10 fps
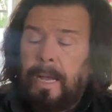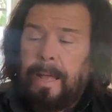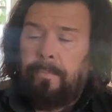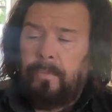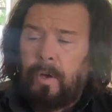
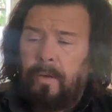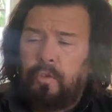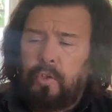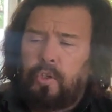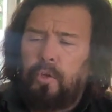And I've
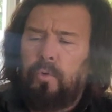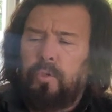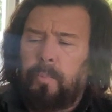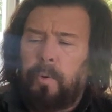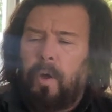just
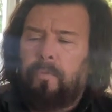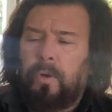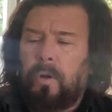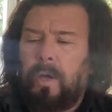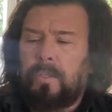Googled apply for a
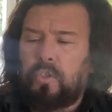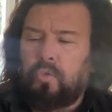client's